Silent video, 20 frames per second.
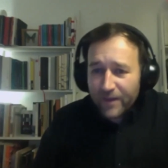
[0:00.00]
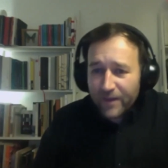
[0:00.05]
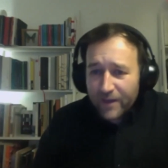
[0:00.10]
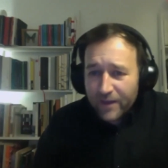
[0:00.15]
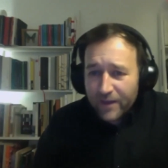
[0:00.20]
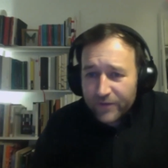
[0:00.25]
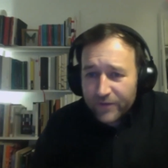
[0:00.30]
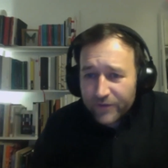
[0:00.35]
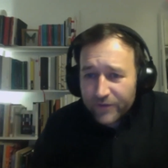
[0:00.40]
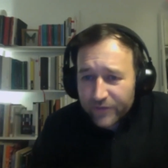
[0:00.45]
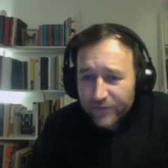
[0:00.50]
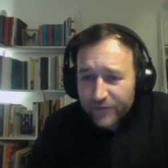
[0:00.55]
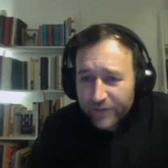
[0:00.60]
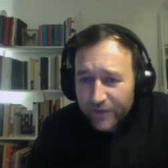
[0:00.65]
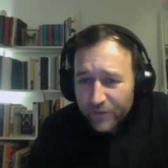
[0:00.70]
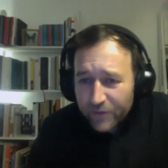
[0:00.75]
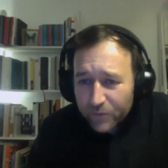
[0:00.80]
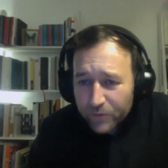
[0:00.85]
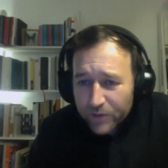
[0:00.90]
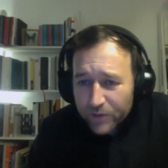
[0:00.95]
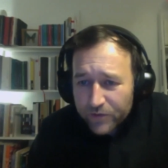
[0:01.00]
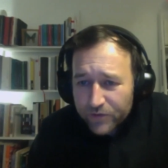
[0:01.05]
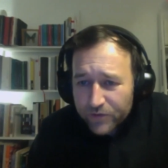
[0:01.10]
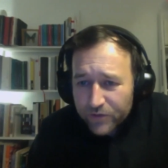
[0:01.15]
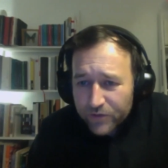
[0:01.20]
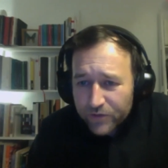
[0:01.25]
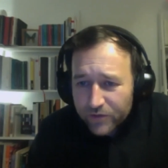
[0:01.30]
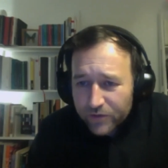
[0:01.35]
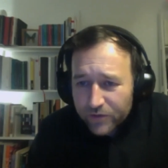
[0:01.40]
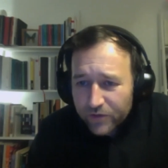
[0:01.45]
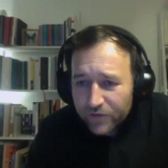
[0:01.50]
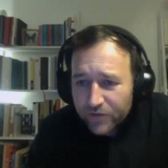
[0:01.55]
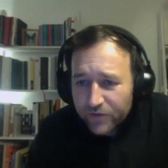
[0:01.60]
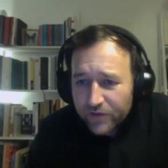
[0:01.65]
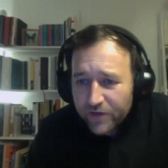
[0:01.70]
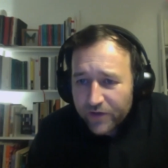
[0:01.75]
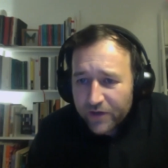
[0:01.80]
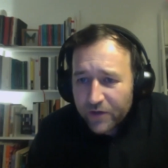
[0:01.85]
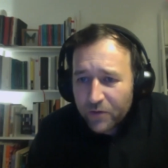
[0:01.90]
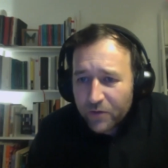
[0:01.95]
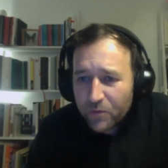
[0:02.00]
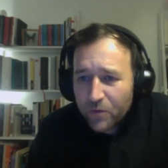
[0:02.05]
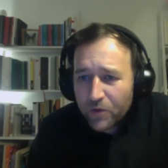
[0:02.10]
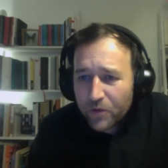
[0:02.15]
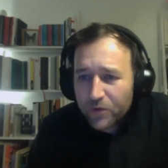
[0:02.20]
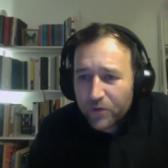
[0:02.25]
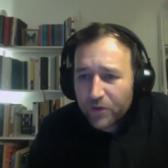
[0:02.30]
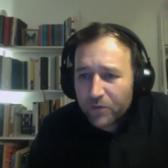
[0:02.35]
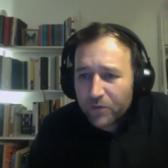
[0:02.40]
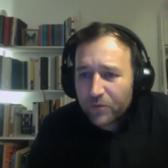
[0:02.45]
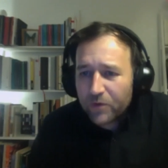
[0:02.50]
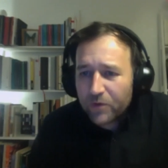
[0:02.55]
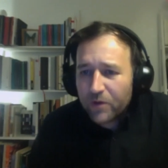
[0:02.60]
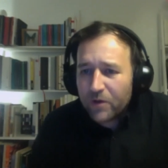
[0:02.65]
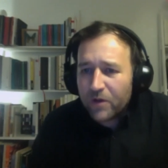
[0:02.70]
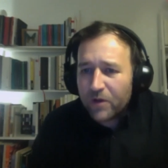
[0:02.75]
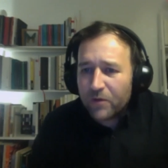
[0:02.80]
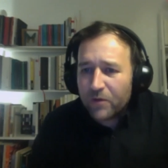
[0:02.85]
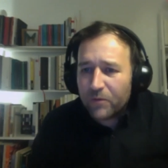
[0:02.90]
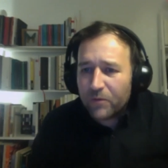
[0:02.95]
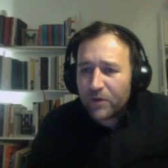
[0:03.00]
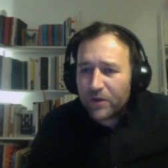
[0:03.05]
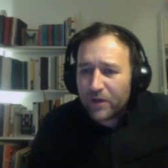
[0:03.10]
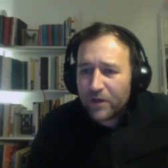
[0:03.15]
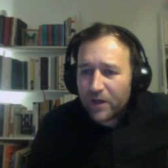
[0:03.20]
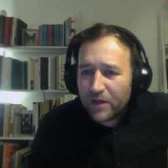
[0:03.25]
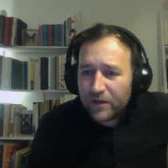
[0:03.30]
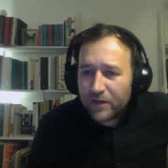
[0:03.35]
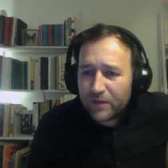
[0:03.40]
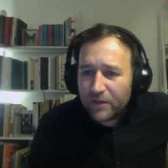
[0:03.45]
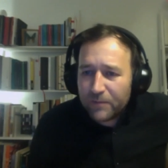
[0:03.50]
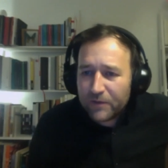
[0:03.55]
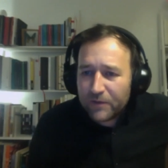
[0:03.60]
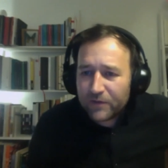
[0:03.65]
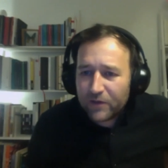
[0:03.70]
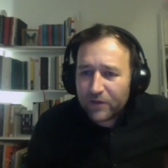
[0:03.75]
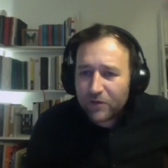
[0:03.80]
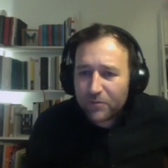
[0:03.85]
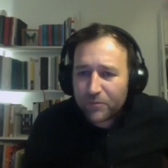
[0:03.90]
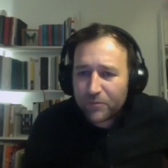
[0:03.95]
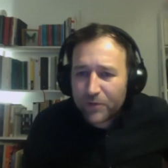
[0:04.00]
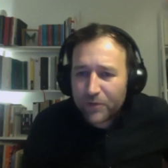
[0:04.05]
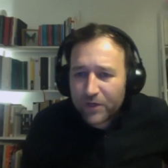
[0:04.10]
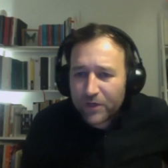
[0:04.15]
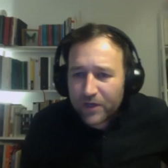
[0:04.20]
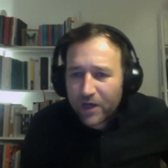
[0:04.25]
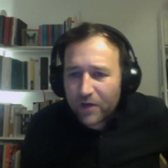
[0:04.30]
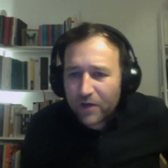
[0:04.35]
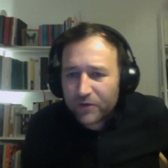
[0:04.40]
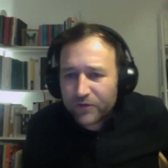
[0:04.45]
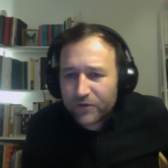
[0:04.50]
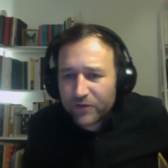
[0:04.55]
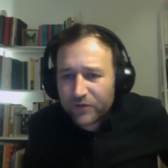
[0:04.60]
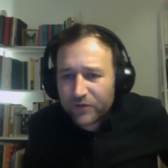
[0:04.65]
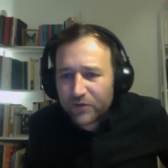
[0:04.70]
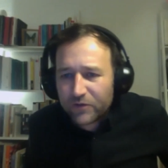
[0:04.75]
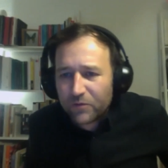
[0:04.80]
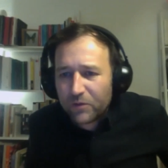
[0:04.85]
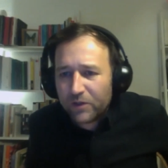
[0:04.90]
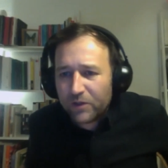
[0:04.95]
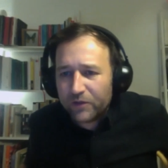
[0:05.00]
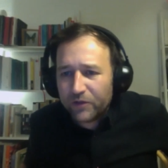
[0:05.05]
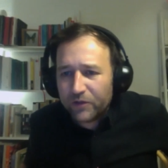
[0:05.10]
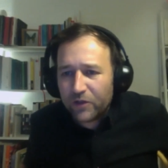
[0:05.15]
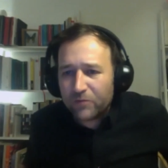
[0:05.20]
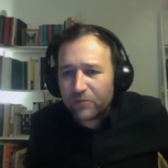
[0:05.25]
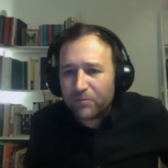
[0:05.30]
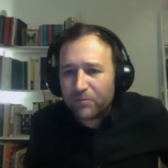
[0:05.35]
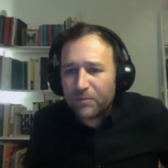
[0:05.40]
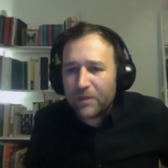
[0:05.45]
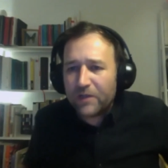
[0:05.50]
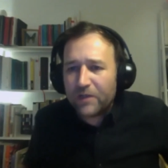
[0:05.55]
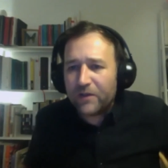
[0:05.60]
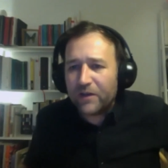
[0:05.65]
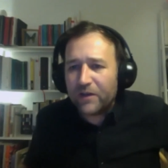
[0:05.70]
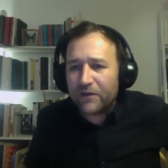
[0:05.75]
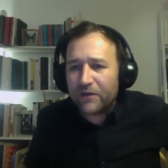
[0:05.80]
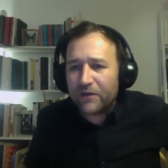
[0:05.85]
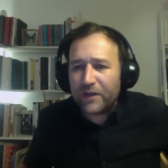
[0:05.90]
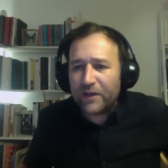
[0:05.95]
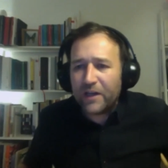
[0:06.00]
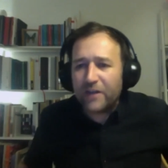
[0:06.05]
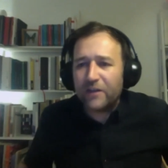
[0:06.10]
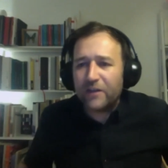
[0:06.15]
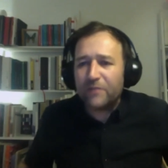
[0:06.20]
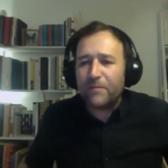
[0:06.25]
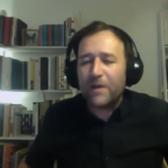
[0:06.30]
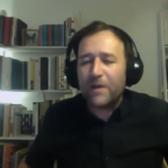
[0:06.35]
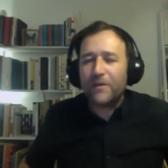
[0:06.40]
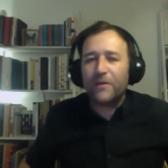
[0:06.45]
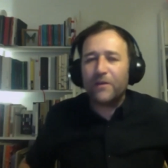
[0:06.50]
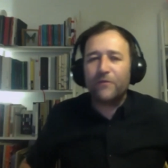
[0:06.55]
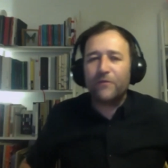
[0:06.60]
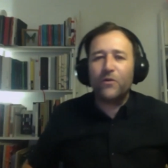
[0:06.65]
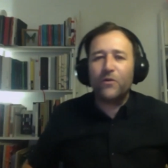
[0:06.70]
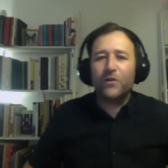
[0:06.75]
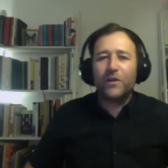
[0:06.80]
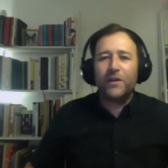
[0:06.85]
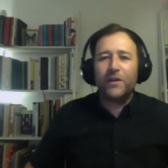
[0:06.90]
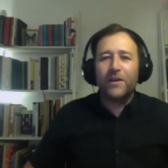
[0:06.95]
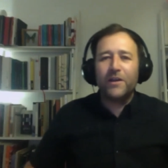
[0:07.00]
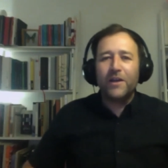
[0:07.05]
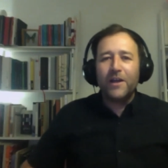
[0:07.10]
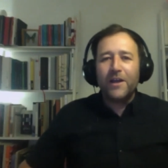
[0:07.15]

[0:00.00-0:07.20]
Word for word: There's another question. Considering wood with the, in the mycelium brick houses will not be degraded by the fungi.